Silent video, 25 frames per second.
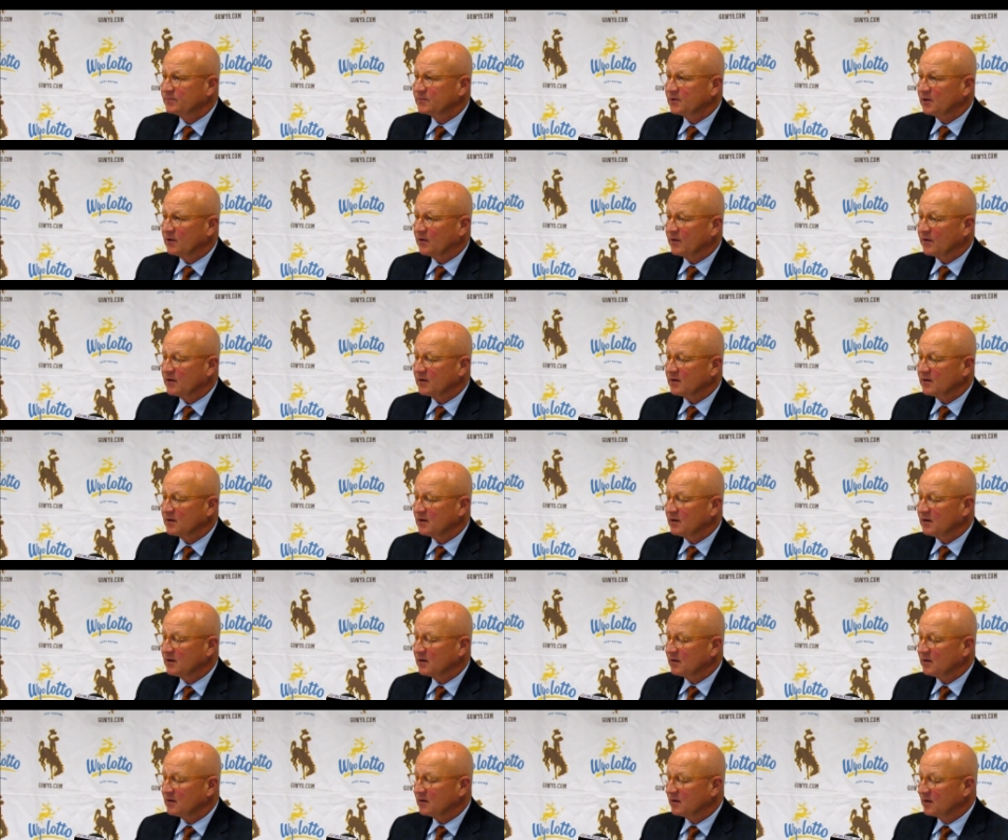You know,
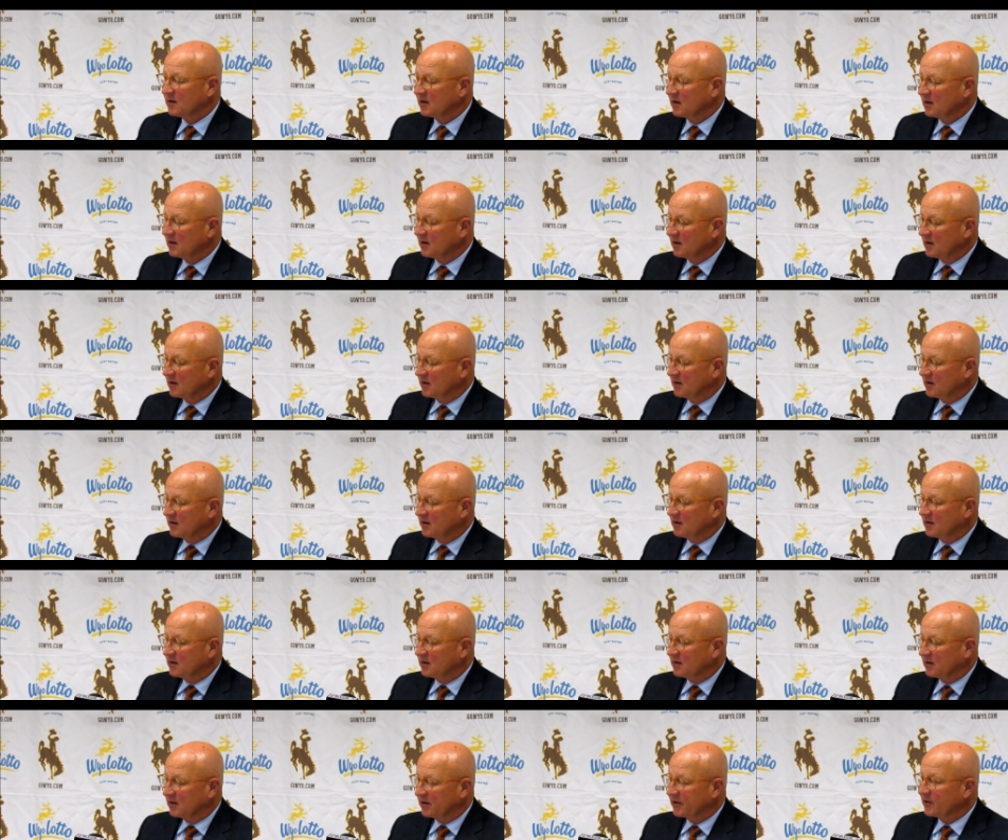the
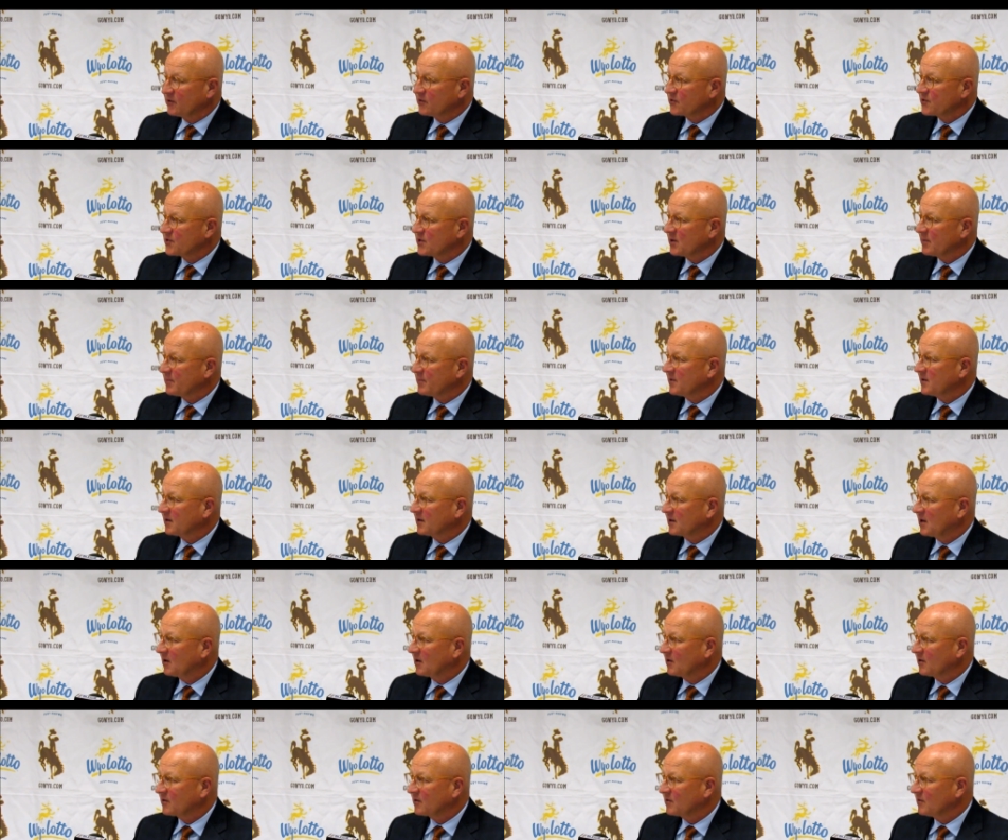the leadership and the
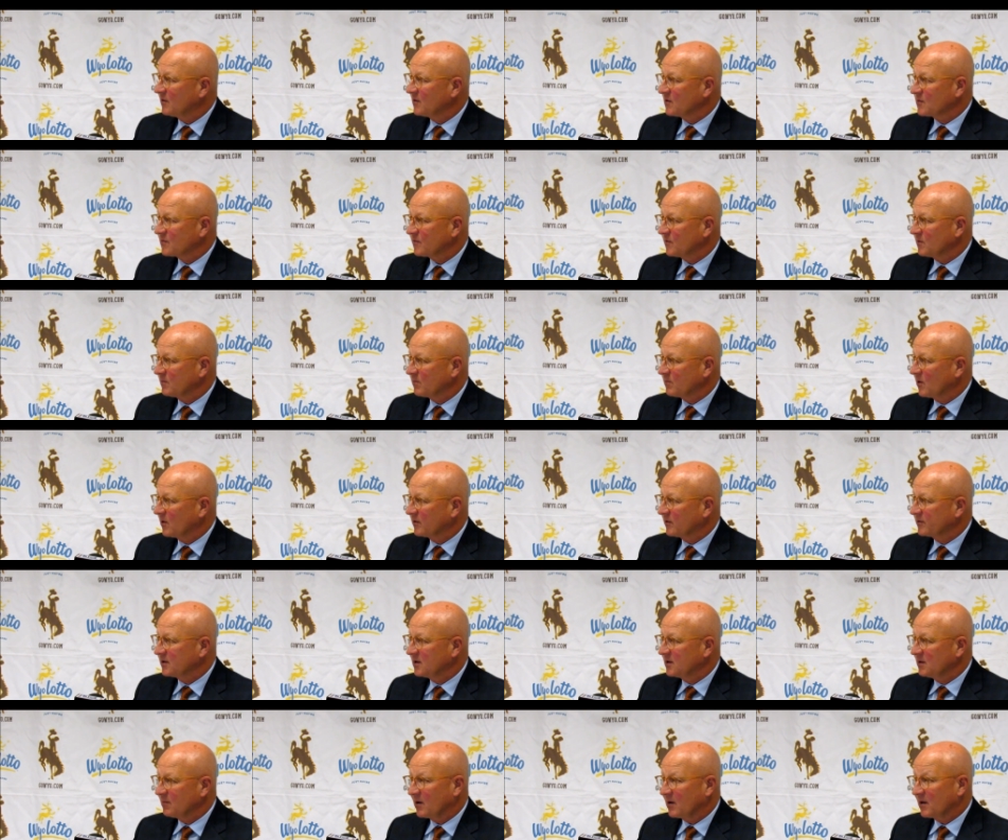character of this football
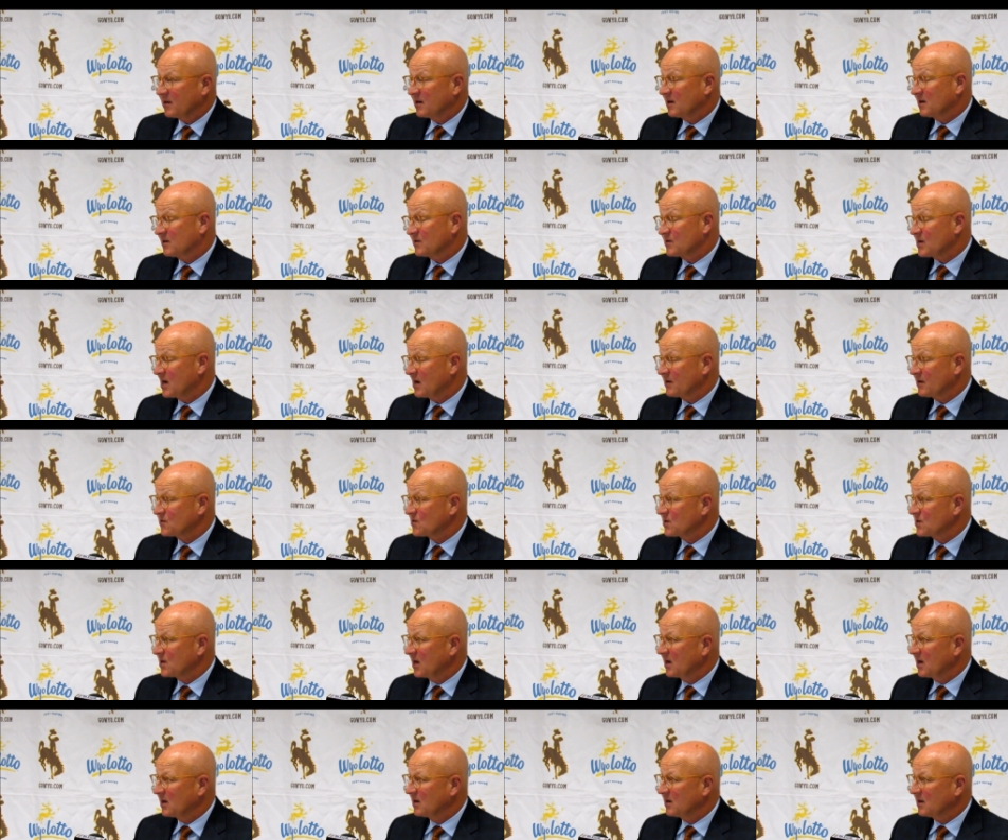team, I think, is
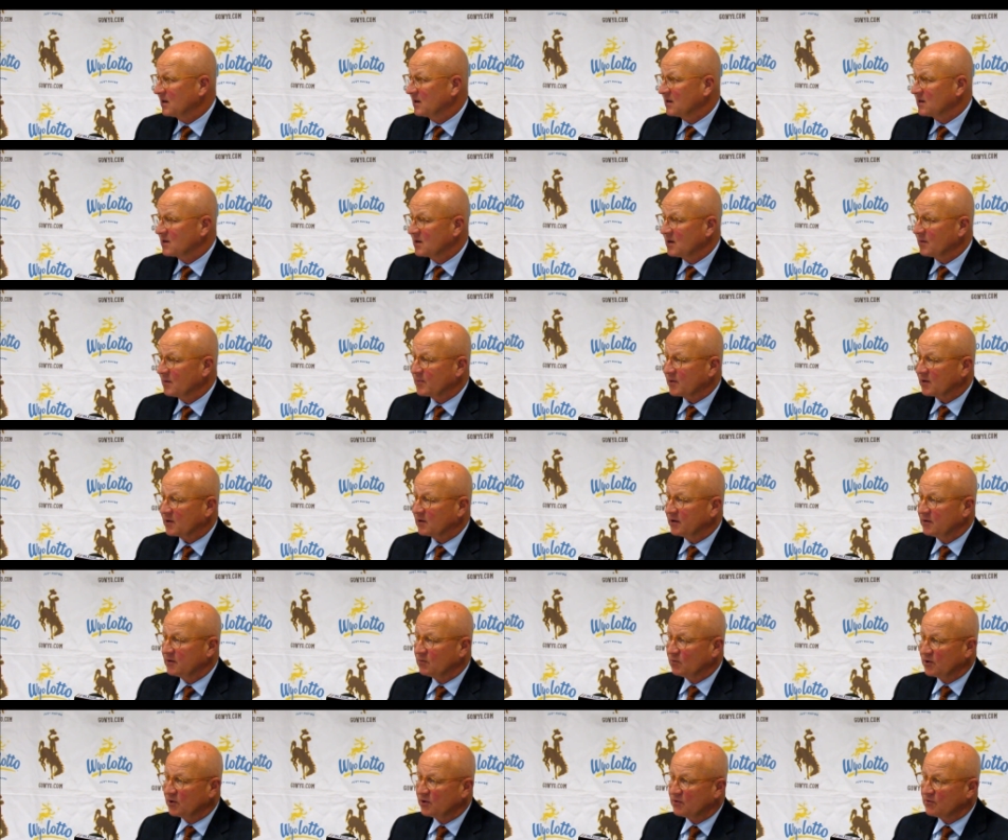outstanding. And
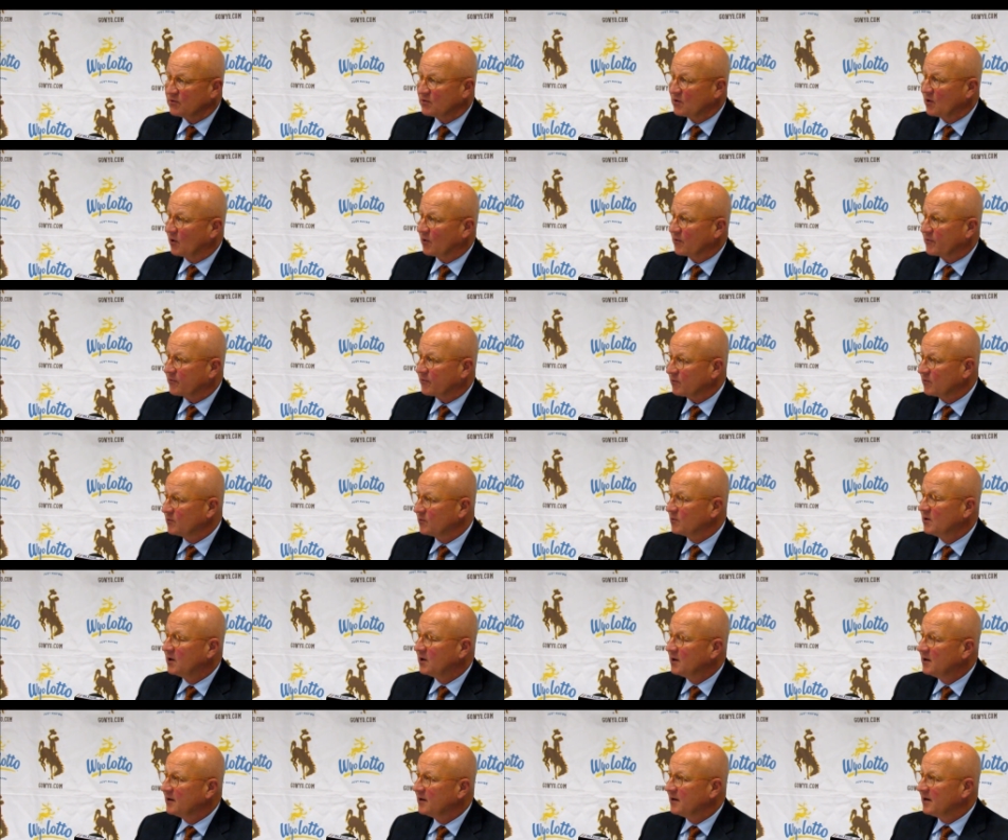typically when you go
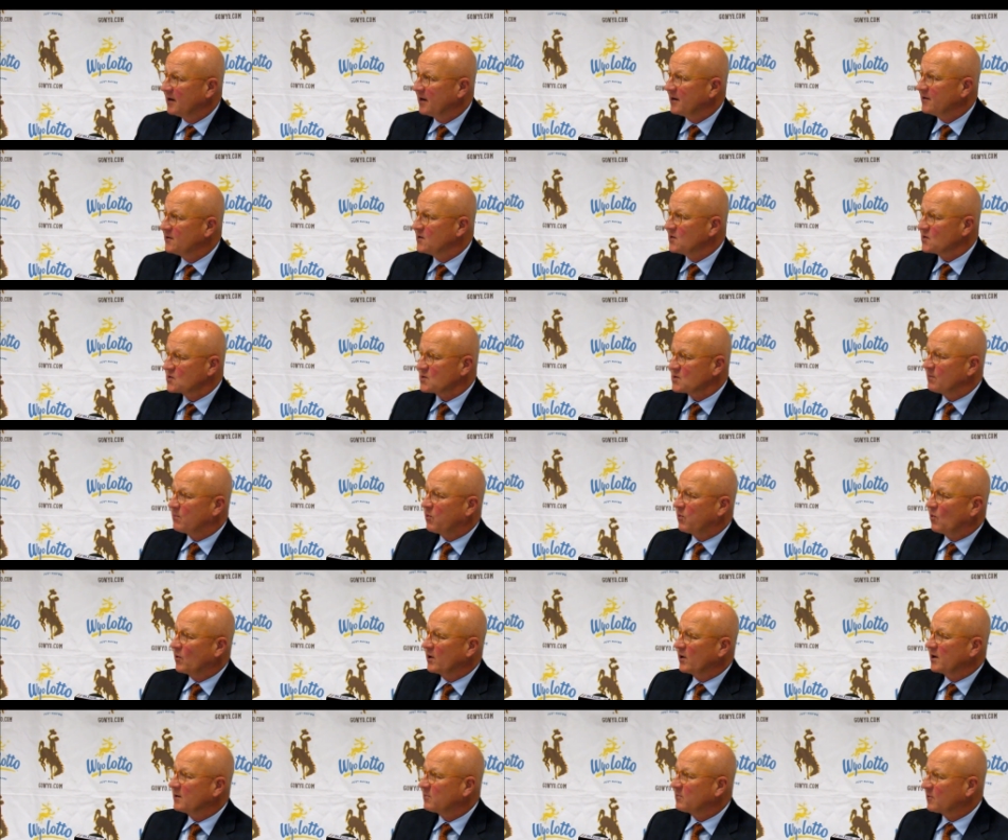through a
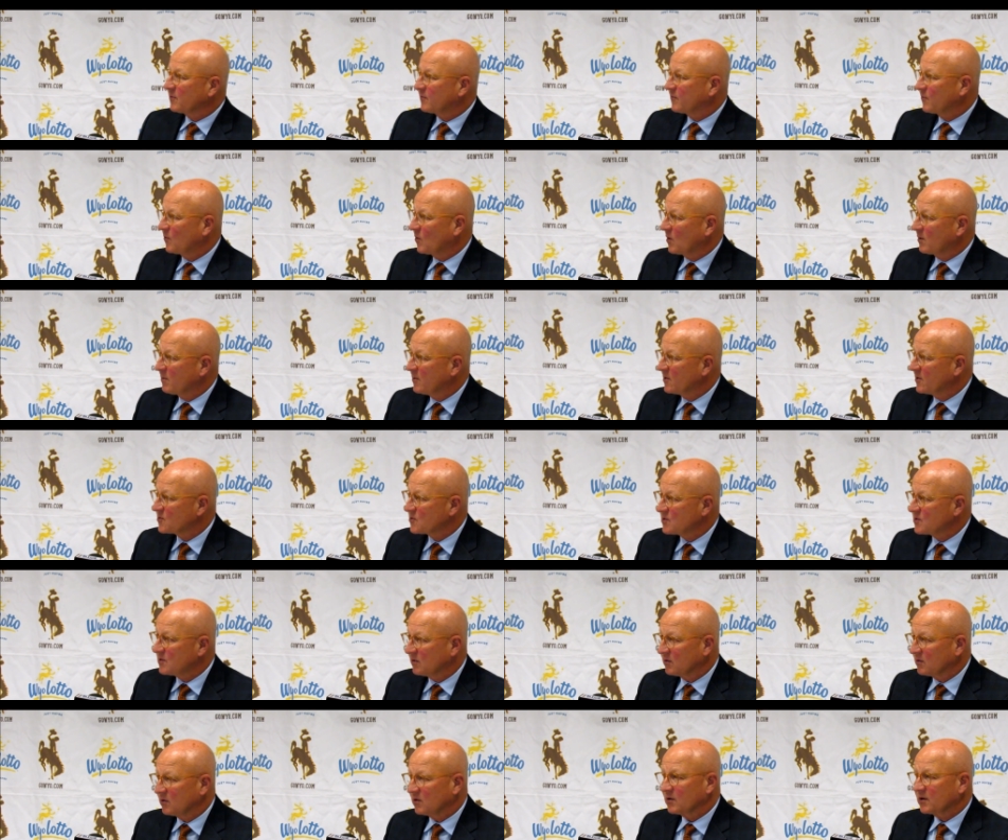disappointing
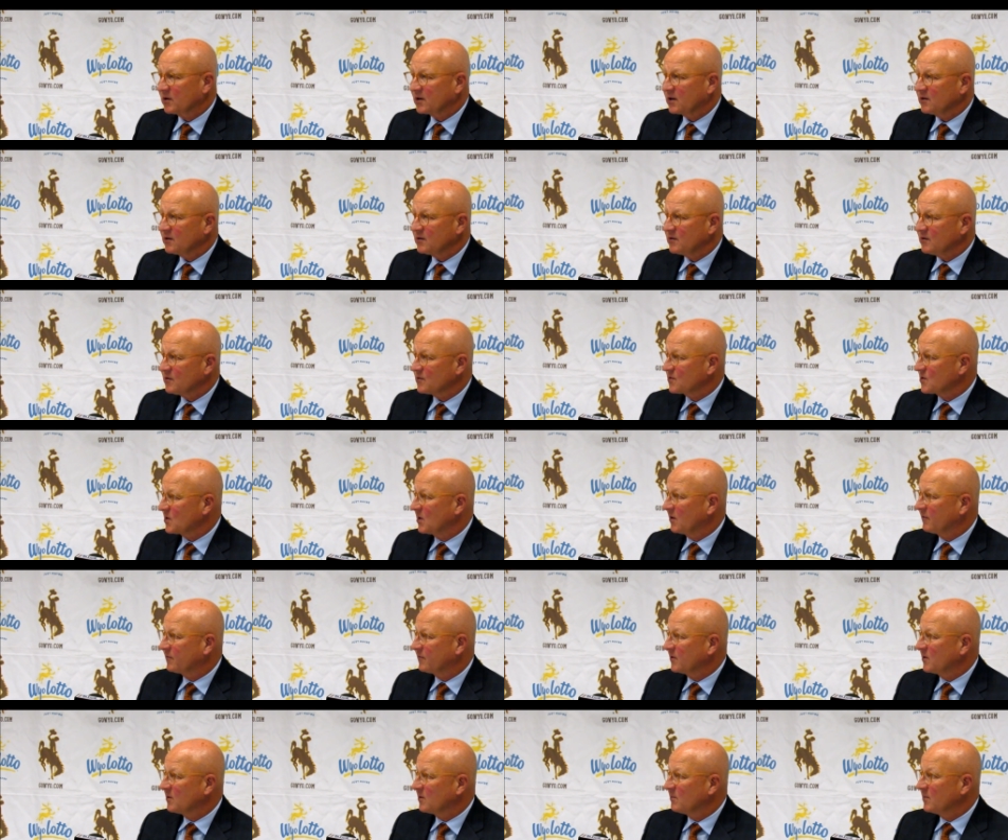performance, you look at
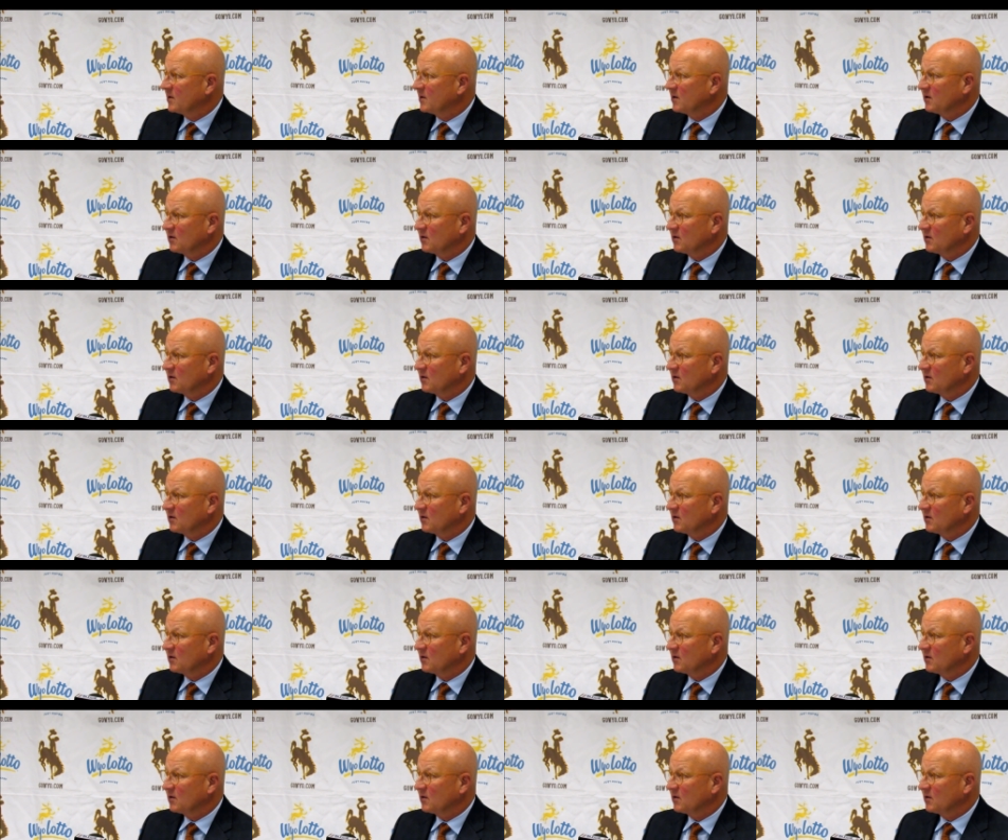yourself in the